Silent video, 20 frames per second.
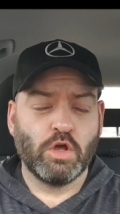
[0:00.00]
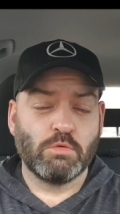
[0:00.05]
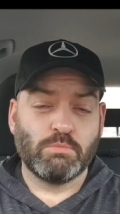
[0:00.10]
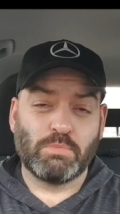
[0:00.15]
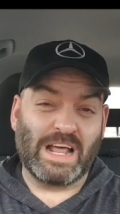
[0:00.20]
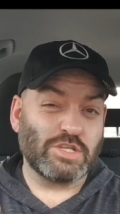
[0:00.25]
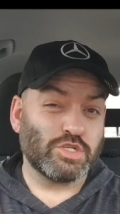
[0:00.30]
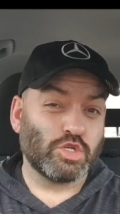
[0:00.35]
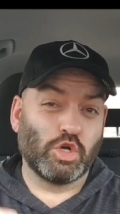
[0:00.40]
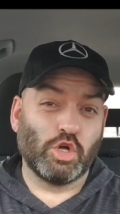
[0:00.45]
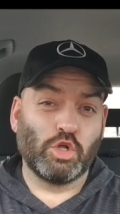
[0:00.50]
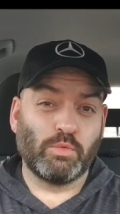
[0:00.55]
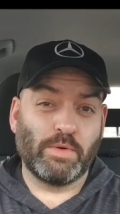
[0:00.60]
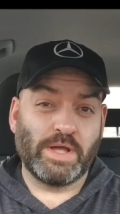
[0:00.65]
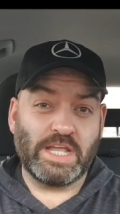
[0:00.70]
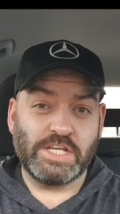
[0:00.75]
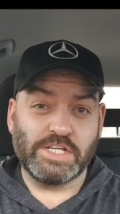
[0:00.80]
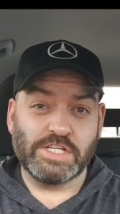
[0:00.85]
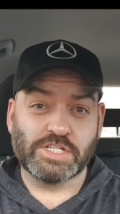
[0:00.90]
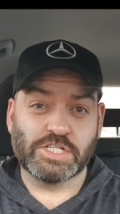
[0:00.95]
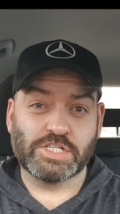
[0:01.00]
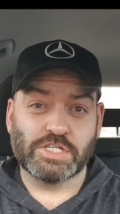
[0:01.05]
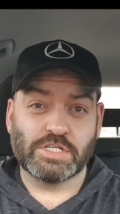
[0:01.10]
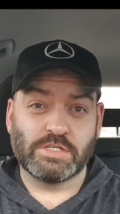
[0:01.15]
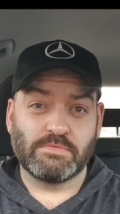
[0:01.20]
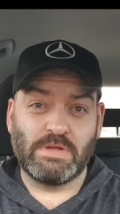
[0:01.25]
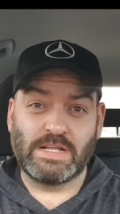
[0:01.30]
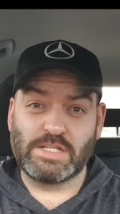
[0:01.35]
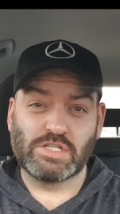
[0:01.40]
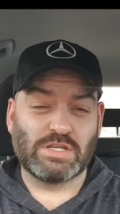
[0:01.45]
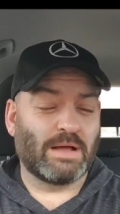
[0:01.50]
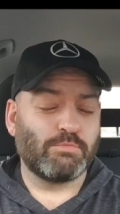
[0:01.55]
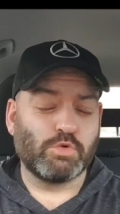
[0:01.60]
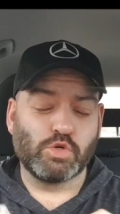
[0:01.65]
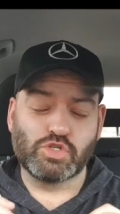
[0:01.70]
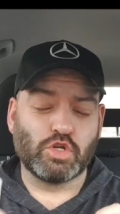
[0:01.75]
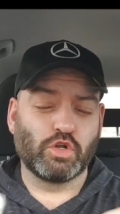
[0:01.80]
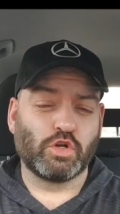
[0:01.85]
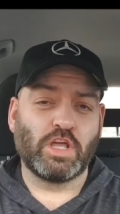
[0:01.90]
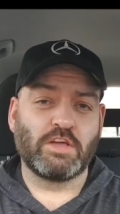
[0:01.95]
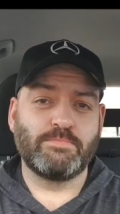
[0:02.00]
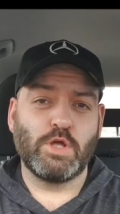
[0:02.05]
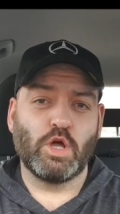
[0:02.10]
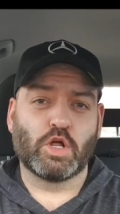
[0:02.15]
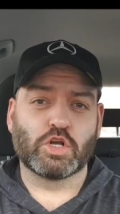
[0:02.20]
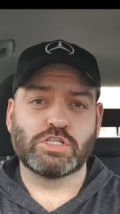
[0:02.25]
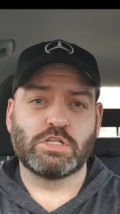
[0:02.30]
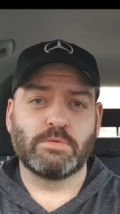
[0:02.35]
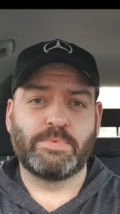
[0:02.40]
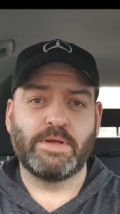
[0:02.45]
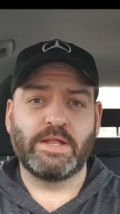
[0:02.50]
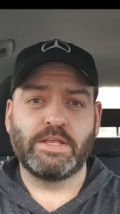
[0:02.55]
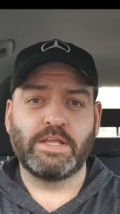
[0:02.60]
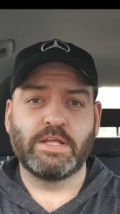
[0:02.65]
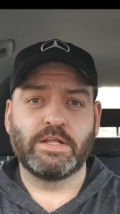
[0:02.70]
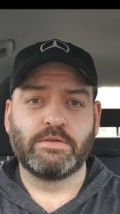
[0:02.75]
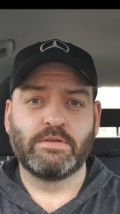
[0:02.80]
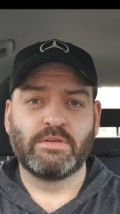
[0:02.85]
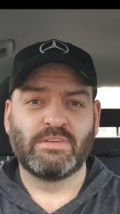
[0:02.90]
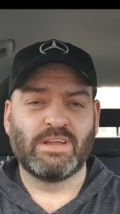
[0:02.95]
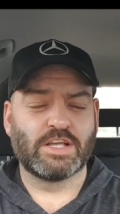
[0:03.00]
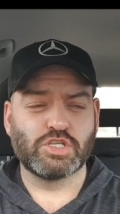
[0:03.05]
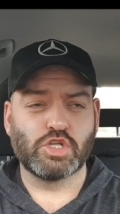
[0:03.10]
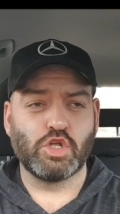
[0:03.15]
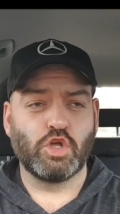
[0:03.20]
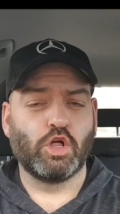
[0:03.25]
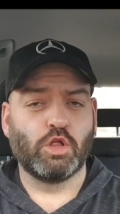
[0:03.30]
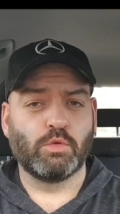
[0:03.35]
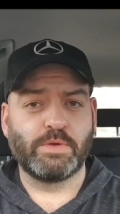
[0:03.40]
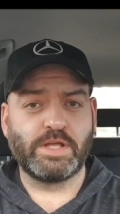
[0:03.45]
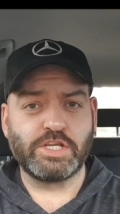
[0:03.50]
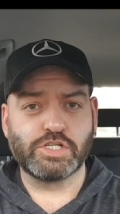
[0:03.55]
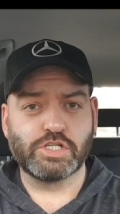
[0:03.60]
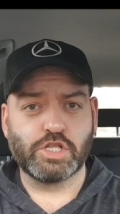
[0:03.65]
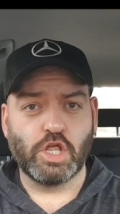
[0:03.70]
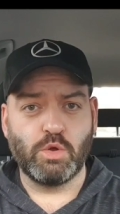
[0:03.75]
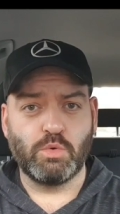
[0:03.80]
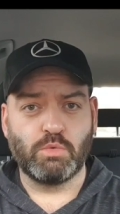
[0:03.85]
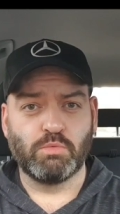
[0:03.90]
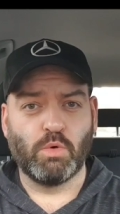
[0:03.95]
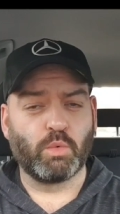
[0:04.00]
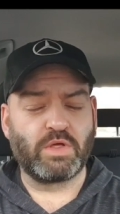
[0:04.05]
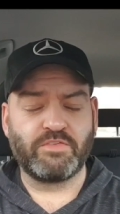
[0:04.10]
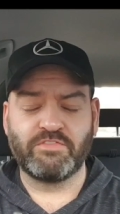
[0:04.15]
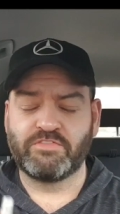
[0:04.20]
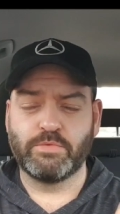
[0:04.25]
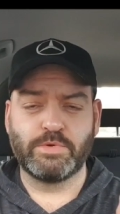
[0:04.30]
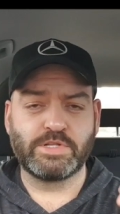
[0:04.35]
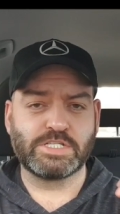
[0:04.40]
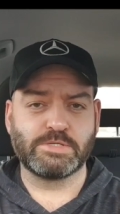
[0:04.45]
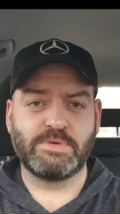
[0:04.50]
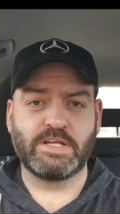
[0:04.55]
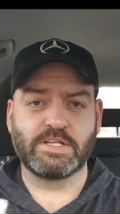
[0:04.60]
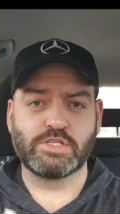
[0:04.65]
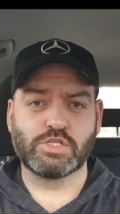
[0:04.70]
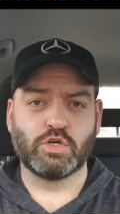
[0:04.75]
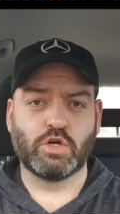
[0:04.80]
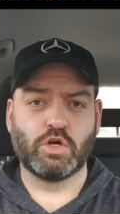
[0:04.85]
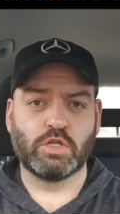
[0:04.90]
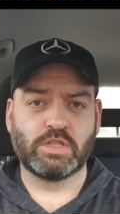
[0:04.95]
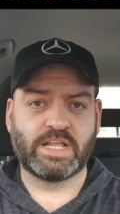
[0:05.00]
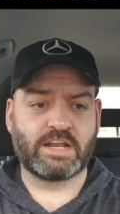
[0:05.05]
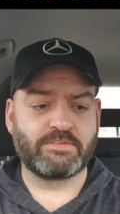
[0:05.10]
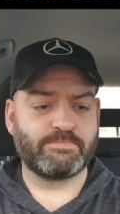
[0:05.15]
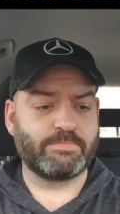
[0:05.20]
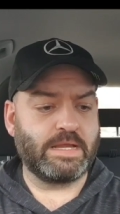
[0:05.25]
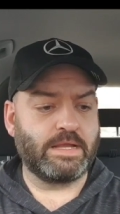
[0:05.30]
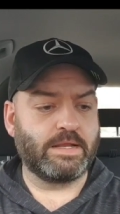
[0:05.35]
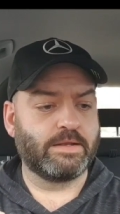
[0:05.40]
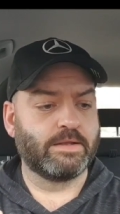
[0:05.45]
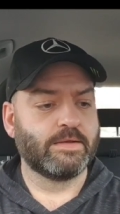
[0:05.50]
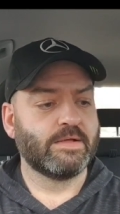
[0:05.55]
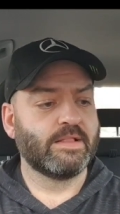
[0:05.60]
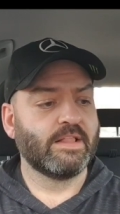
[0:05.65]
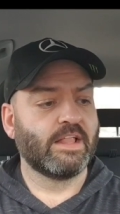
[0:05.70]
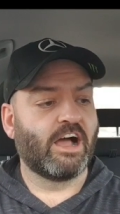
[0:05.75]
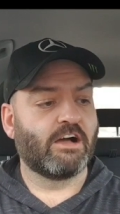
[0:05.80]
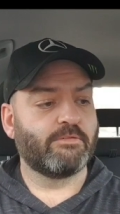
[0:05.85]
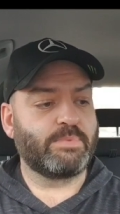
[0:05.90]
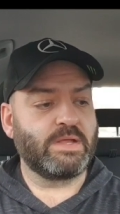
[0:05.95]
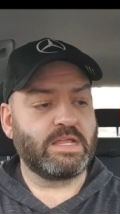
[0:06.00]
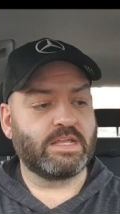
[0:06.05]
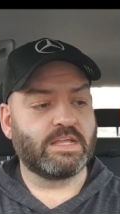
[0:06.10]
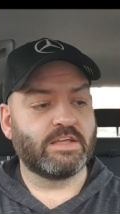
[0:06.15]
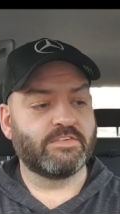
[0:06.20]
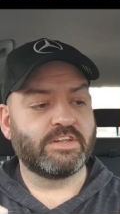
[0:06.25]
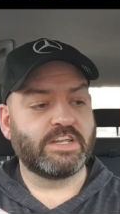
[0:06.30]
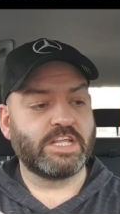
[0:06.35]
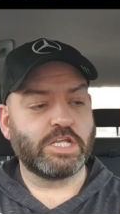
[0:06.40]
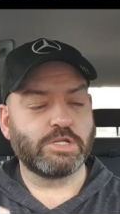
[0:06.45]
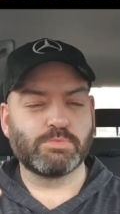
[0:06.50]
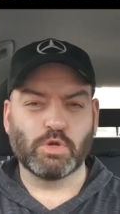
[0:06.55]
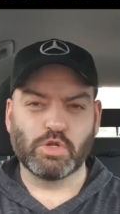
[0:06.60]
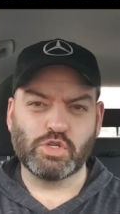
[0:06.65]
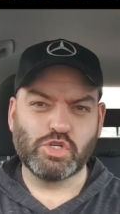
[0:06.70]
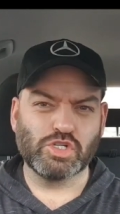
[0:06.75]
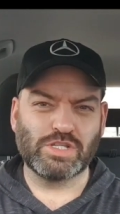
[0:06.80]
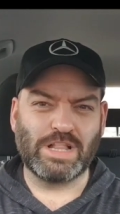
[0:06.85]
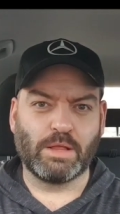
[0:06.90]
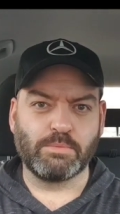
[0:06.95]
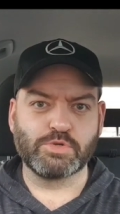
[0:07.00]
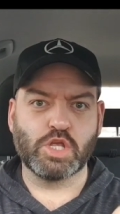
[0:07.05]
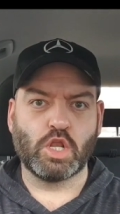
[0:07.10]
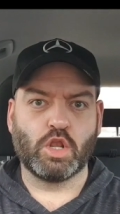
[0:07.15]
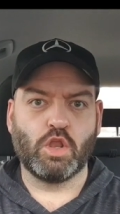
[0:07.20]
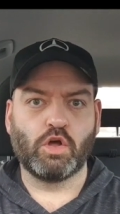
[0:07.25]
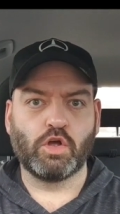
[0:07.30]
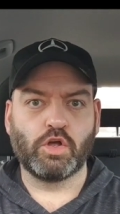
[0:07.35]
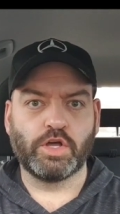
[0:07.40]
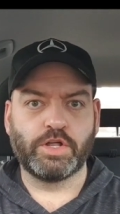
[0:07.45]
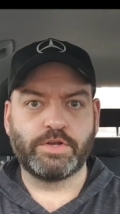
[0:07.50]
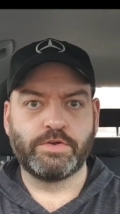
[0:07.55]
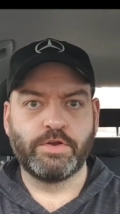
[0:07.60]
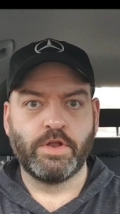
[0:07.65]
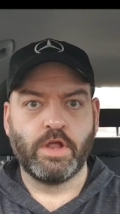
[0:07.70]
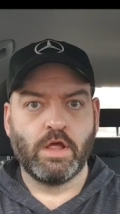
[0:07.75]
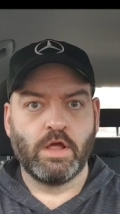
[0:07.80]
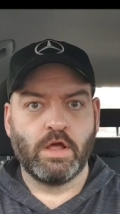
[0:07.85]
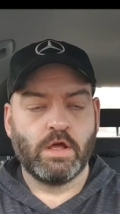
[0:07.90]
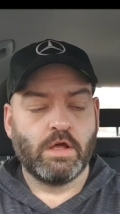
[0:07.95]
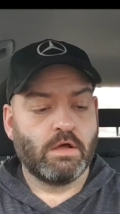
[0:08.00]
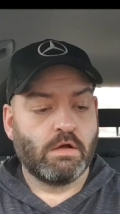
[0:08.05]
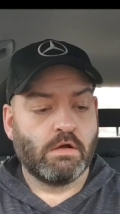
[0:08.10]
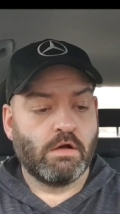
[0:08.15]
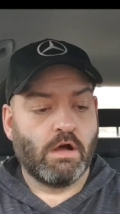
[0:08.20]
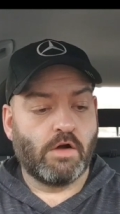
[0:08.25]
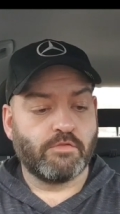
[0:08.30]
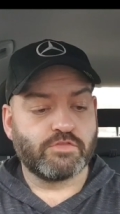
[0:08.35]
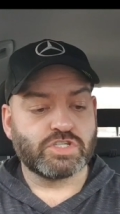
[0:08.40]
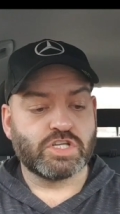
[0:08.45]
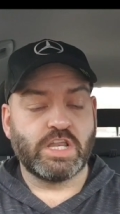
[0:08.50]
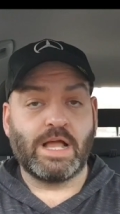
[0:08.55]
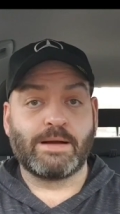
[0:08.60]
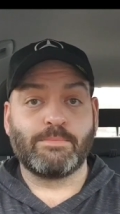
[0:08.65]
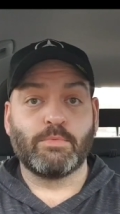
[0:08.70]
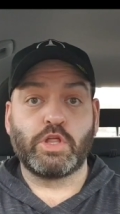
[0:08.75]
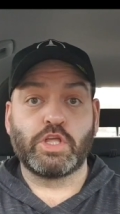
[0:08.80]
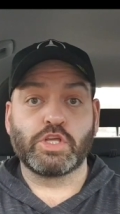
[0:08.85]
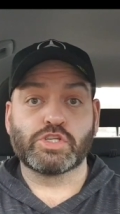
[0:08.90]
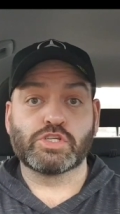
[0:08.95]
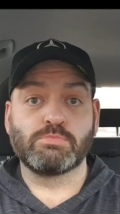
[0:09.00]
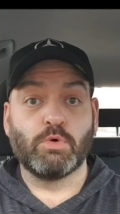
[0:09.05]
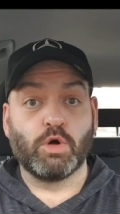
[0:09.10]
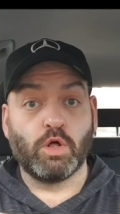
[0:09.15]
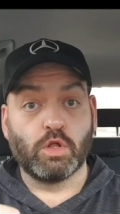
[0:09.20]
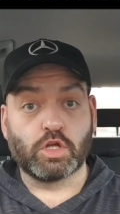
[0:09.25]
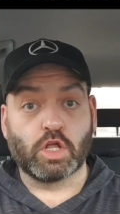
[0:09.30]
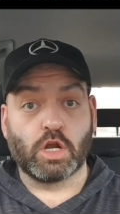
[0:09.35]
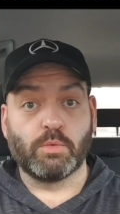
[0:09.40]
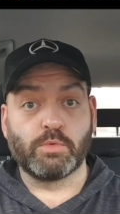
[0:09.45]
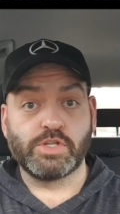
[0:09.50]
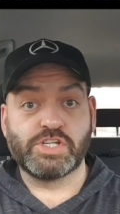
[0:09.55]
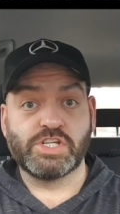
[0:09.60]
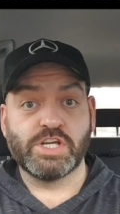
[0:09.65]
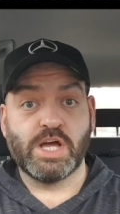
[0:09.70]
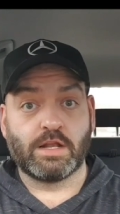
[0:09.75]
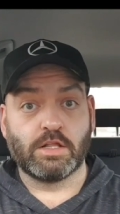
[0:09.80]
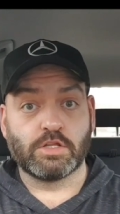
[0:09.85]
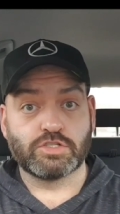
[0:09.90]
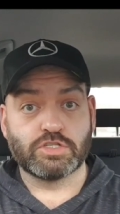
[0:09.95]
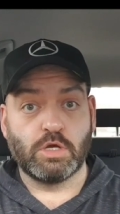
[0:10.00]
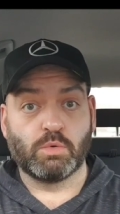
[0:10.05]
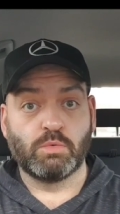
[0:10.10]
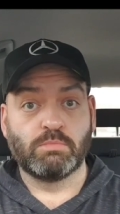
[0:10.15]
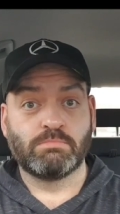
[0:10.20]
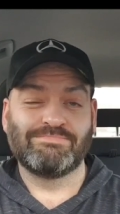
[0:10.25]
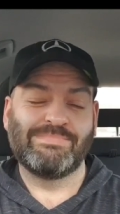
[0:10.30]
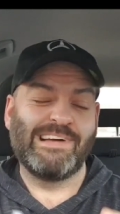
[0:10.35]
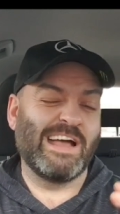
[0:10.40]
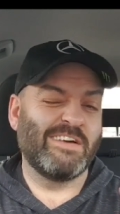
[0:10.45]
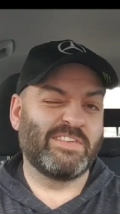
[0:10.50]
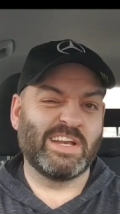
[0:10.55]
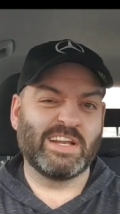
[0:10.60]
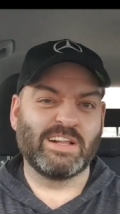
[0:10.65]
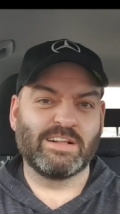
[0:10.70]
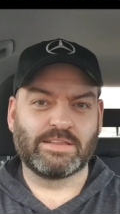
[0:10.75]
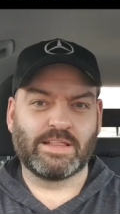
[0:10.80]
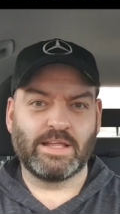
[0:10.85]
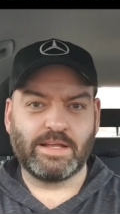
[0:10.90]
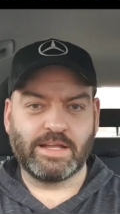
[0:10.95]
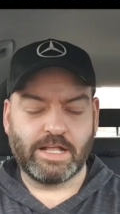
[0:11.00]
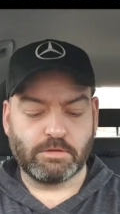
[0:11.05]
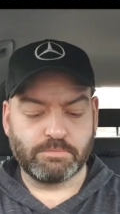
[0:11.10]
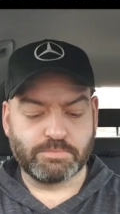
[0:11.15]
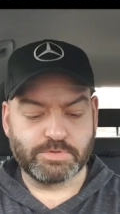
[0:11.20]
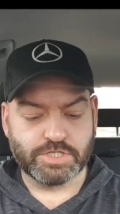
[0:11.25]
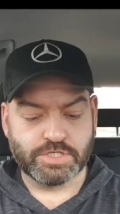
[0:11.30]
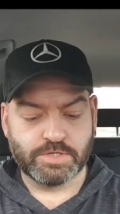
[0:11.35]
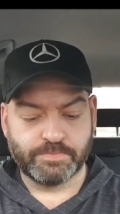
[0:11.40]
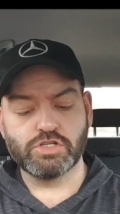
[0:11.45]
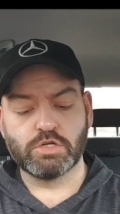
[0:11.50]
But as always, it's, I'm just going to give my honest opinion, as I always do. Won't influence me at all that I've been, I've been given these, but it just helps along. And obviously, I'm only a small growing channel, so every little thing helps.